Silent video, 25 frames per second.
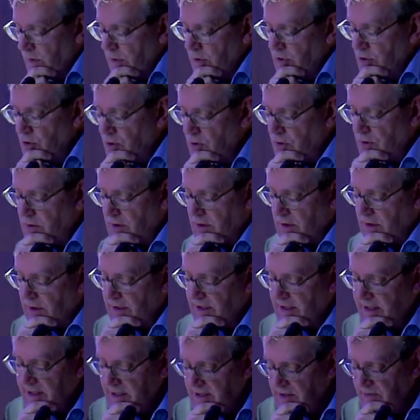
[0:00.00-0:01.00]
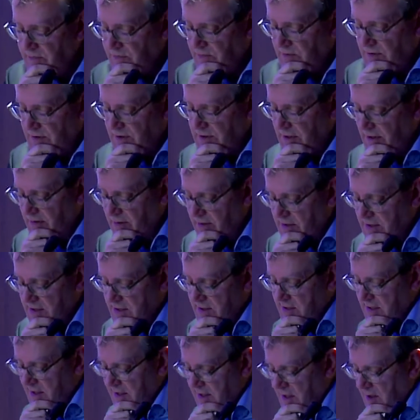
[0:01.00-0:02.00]
you could leave Derrida's
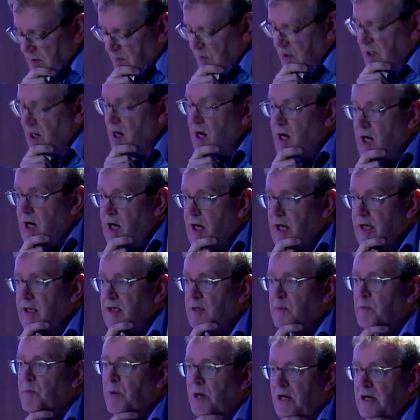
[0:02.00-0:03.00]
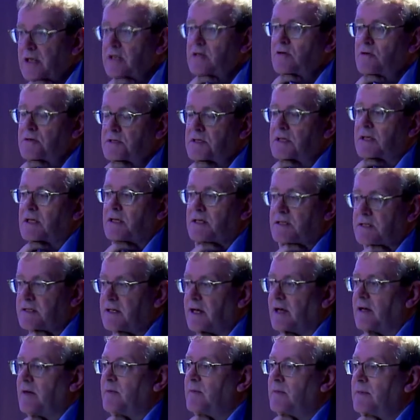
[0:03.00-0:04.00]
thinking behind by using his
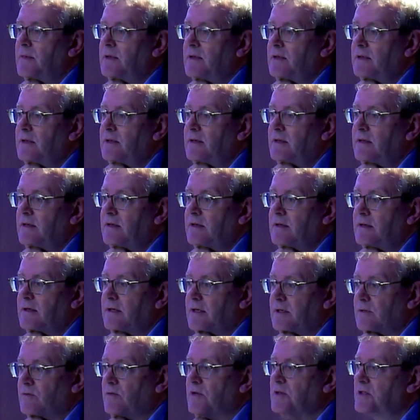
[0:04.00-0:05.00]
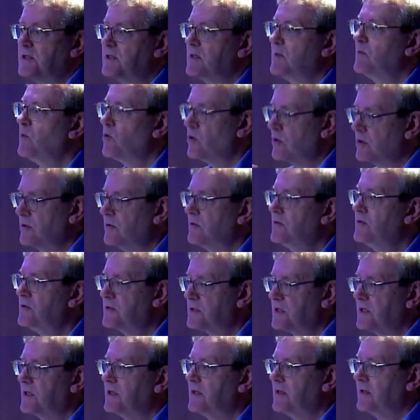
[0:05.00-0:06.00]
name. In other words, the more you
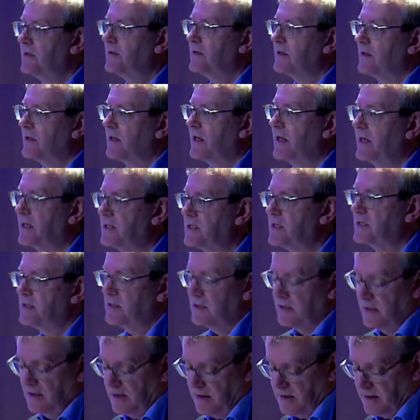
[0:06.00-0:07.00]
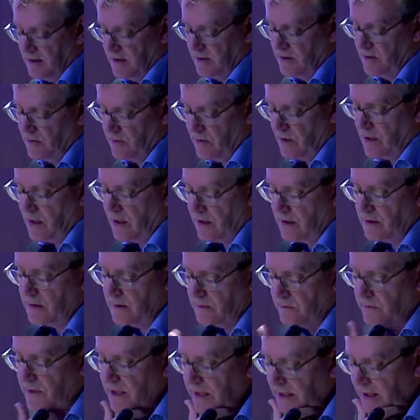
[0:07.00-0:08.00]
use it, the less you are
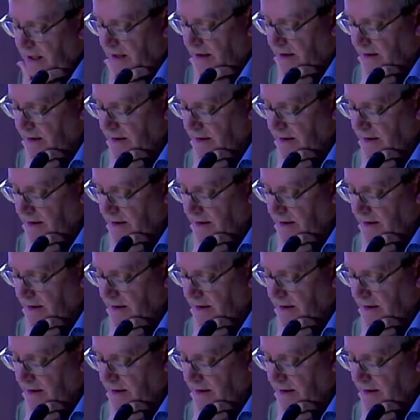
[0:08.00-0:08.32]
reading.